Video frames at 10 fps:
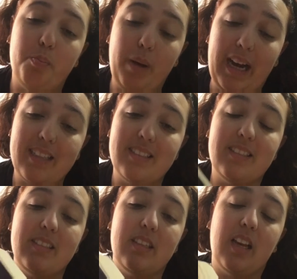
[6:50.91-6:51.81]
but
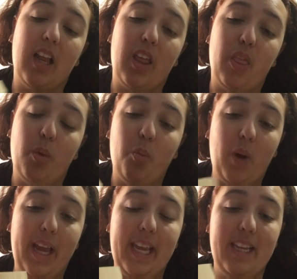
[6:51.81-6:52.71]
the
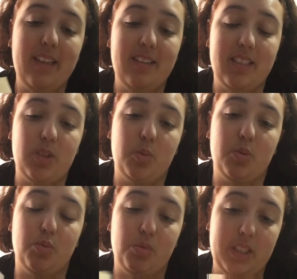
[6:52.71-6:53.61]
way this
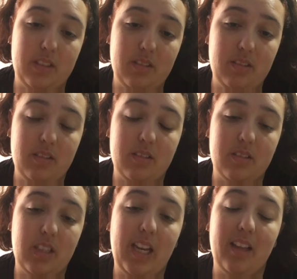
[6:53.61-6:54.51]
was written,
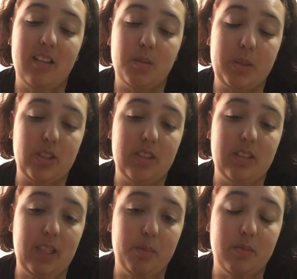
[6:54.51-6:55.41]
especially
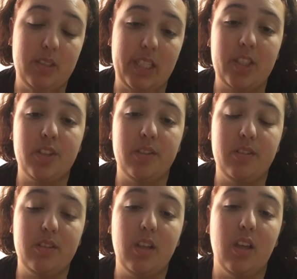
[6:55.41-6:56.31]
some
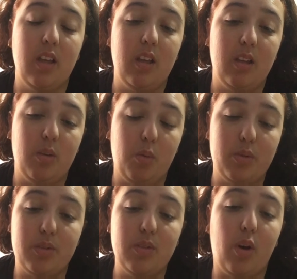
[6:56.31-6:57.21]
sections,
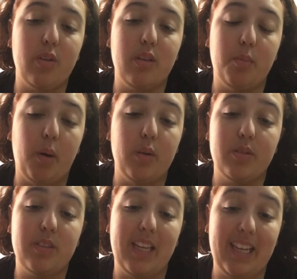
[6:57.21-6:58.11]
was not the
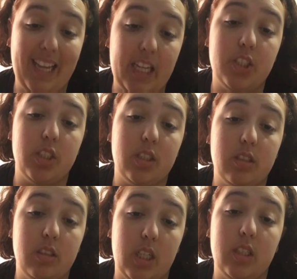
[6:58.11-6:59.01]
most engaging
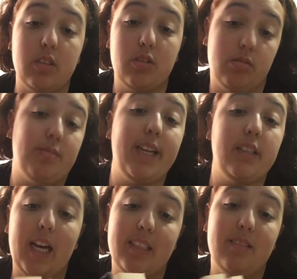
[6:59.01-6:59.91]
thing to
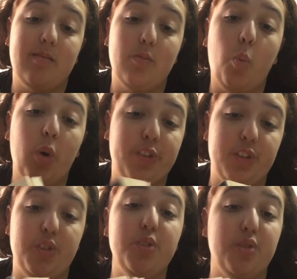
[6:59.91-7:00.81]
read. I
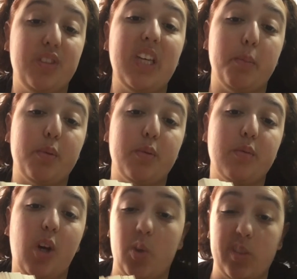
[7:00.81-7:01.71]
wanted to skip
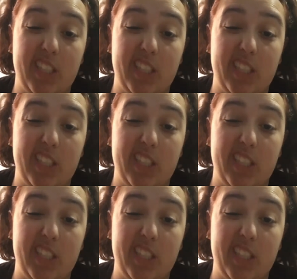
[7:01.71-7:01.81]
whole